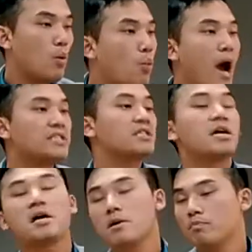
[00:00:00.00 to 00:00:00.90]

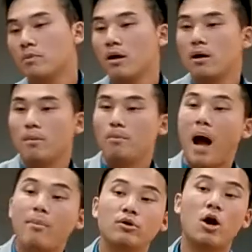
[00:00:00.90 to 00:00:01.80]
Wednesday,
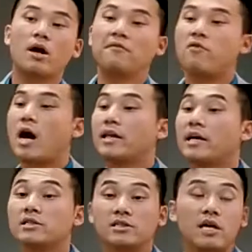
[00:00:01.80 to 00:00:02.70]
Bible talk on
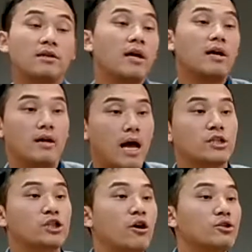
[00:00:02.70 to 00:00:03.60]
Friday, Sunday
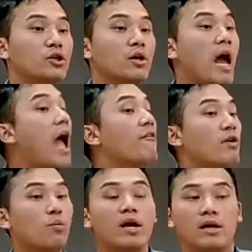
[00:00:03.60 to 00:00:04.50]
at church every
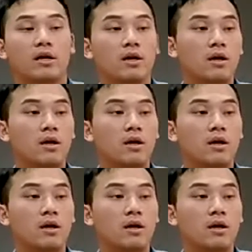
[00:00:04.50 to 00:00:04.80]
week,